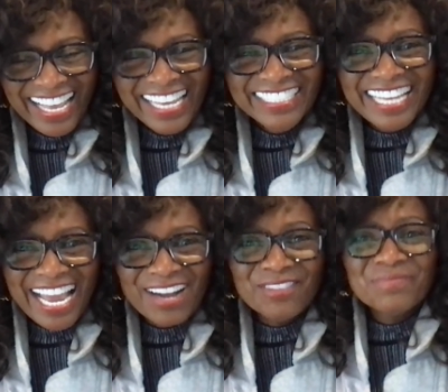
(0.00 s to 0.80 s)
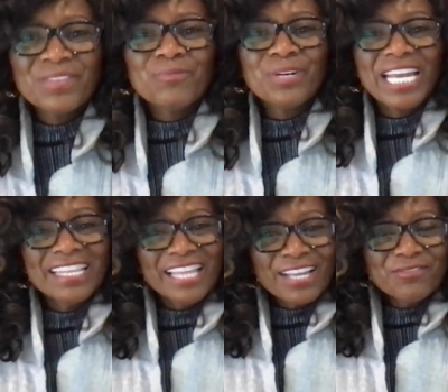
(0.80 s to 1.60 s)
Now, what I'd
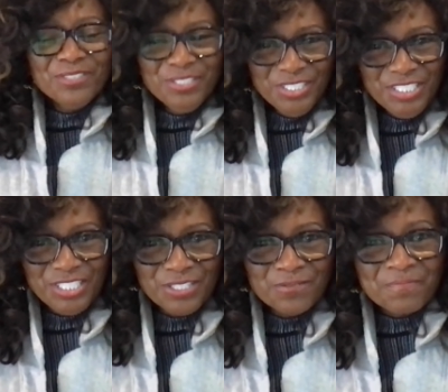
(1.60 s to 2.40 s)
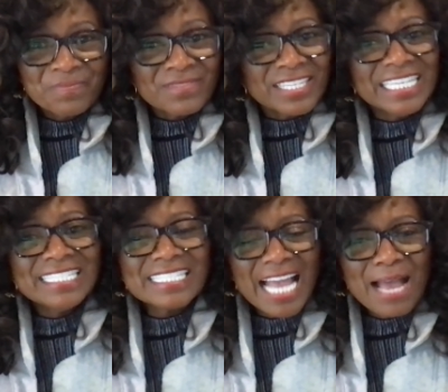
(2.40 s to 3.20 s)
like for you to do
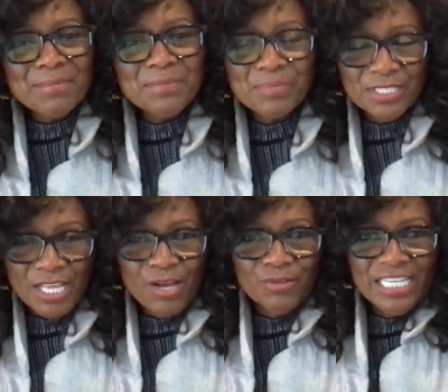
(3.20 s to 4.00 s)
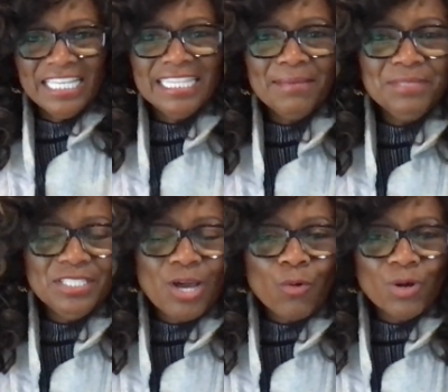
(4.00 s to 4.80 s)
is comment below and let me
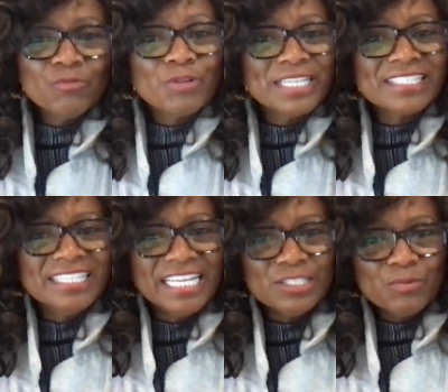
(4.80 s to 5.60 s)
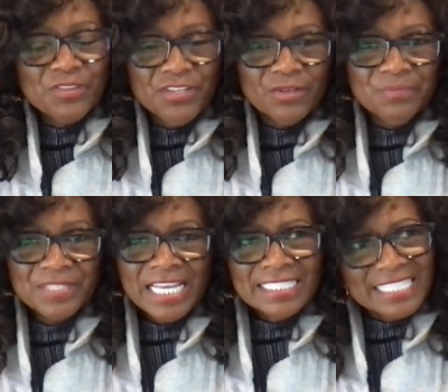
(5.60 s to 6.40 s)
know what resonates with you.
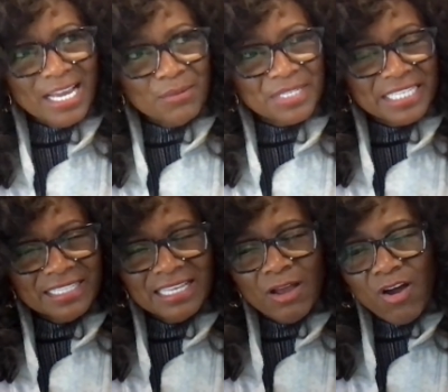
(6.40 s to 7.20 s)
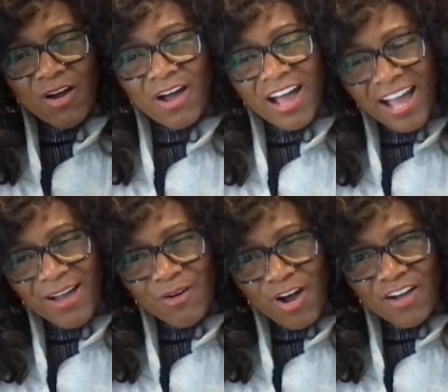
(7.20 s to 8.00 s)
Tell me,
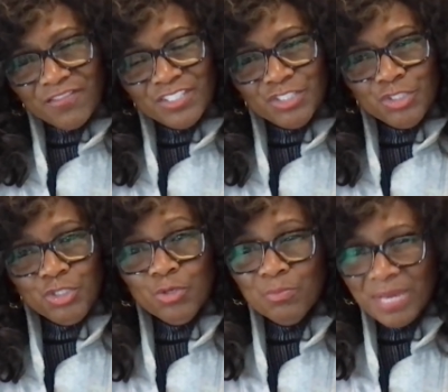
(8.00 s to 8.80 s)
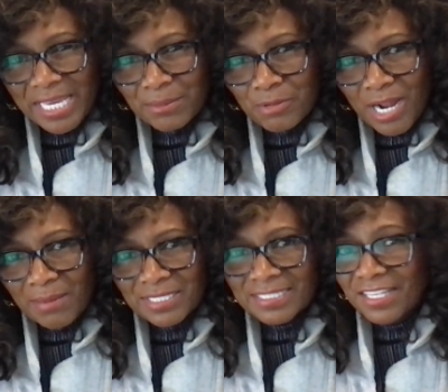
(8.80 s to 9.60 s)
how often do you make a
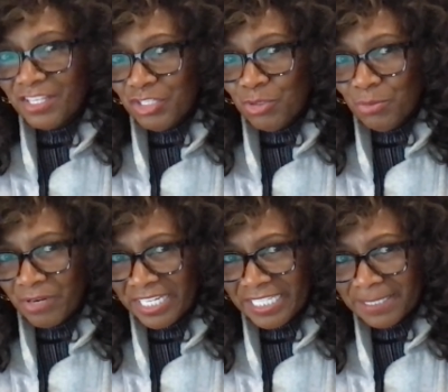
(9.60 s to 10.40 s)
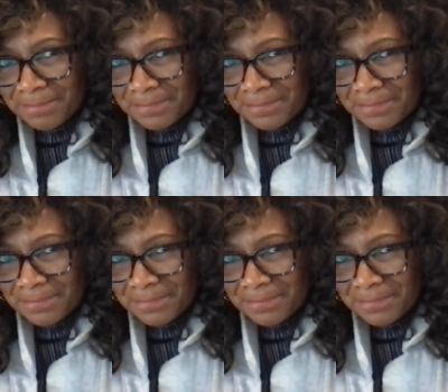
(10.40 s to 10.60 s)
promise and then you break it?